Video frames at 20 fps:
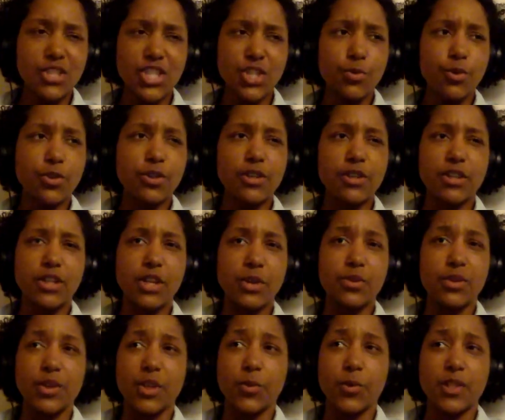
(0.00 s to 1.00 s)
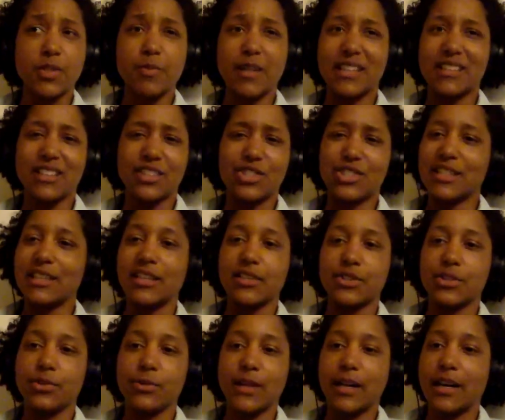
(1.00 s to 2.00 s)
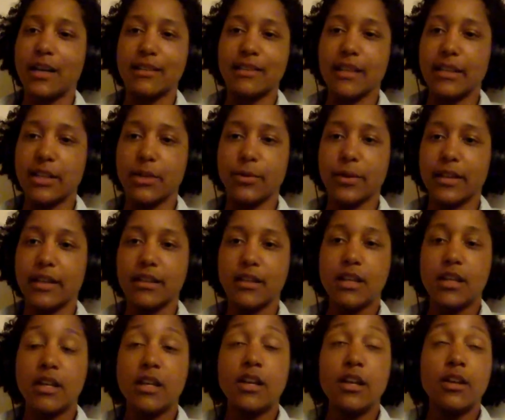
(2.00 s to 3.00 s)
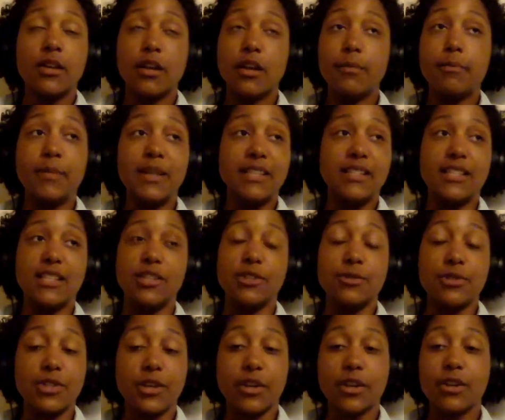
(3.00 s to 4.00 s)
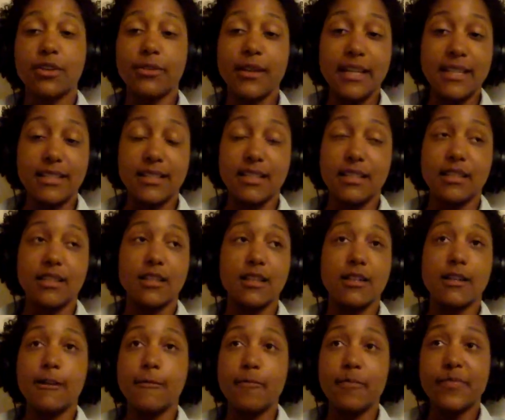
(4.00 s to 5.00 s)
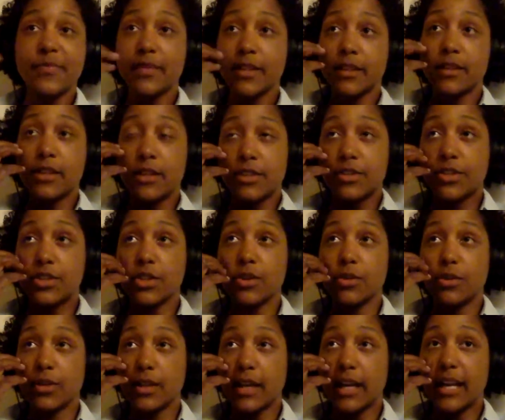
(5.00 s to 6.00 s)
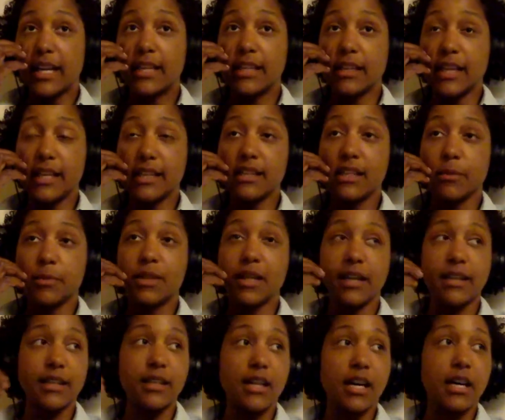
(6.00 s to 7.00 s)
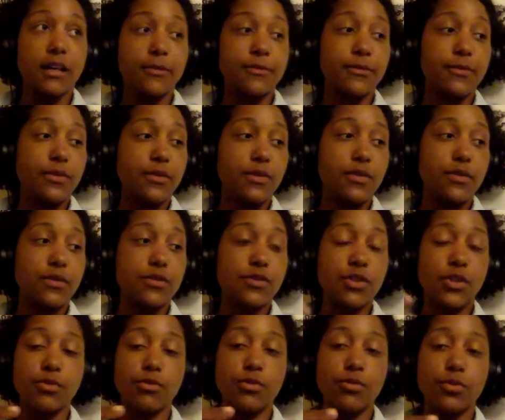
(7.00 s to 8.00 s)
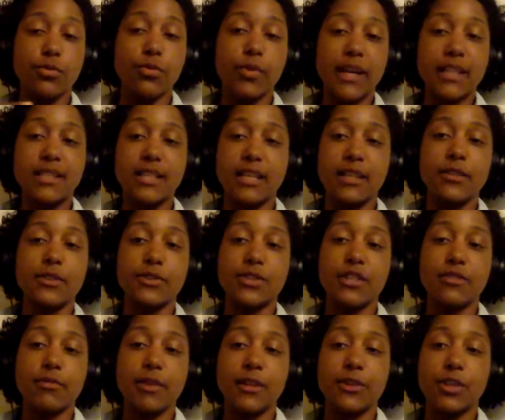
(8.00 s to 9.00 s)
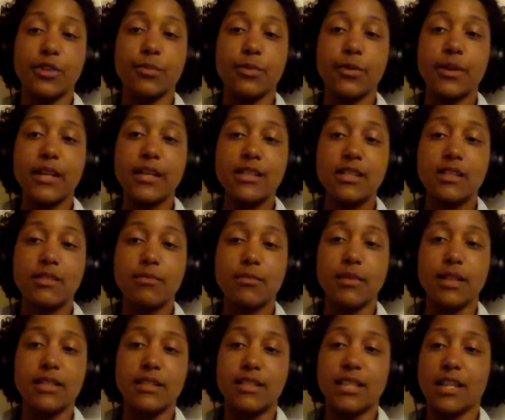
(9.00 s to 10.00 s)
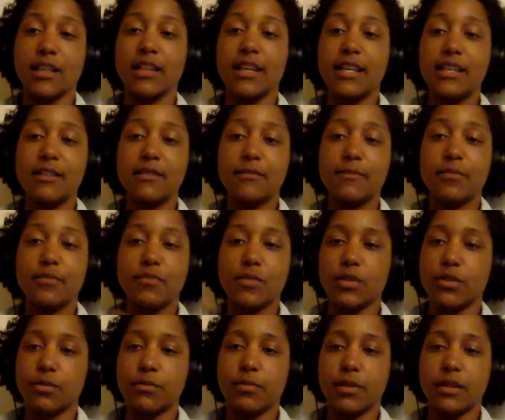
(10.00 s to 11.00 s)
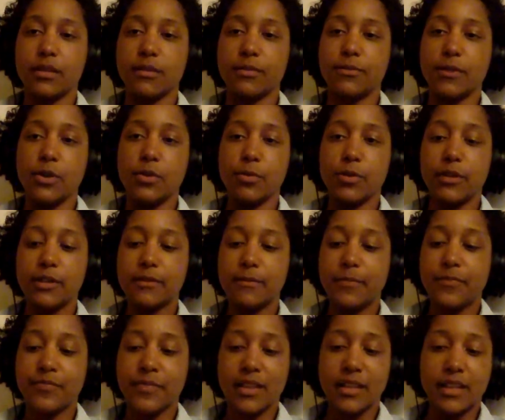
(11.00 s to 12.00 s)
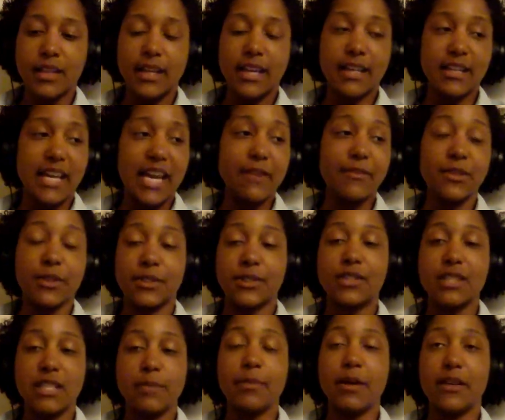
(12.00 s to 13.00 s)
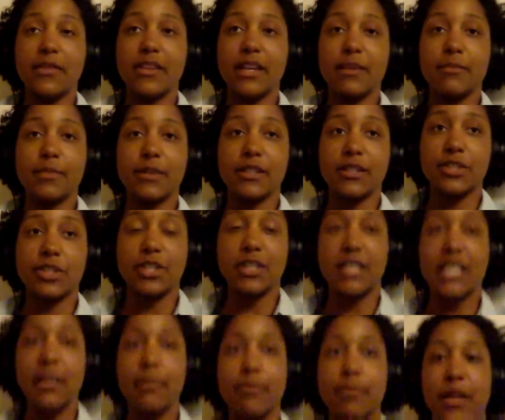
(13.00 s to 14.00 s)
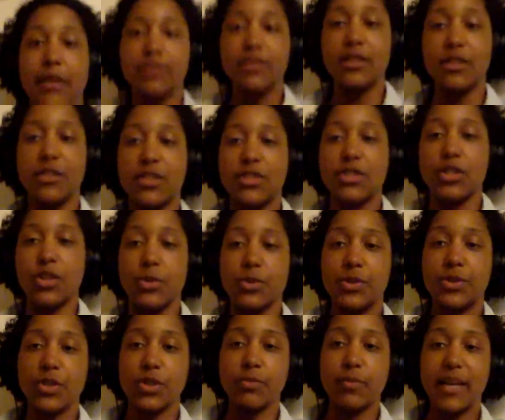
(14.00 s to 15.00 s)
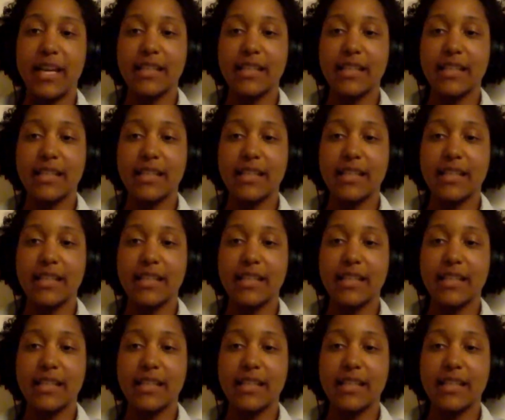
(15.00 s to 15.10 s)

She wore her coat only once, but I think she got too hot anyway. Her BTUs are crazy. So I ended up cutting off 2 rectangles of my Thermarest, my Z-Lite, little foam one, and having her sleep on that because she kept melting the snow so